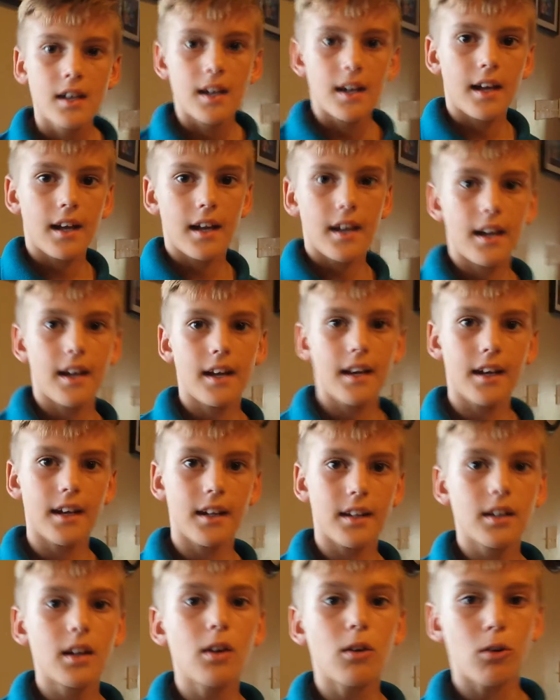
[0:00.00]

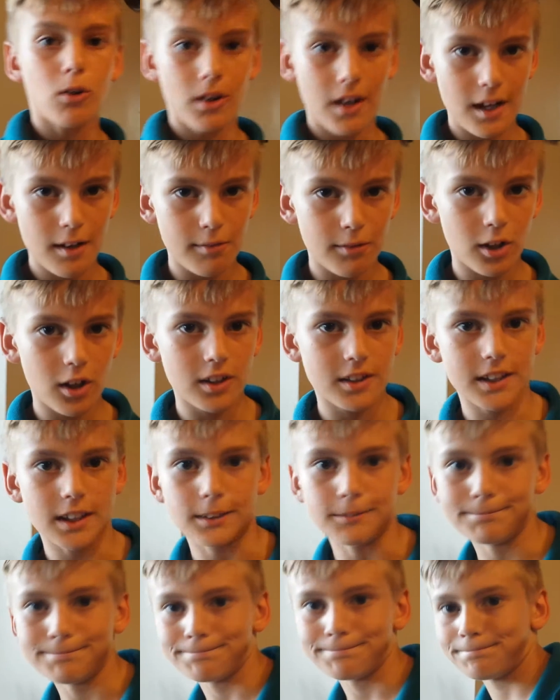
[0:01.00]
And Random Vlogs
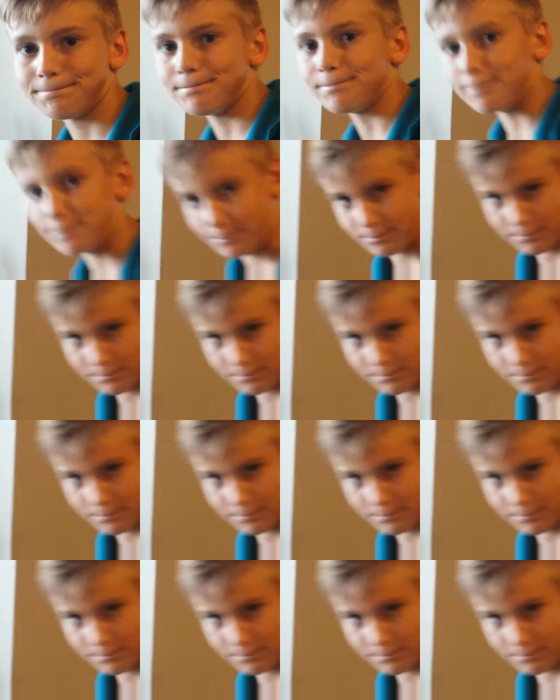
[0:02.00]
out. Bye.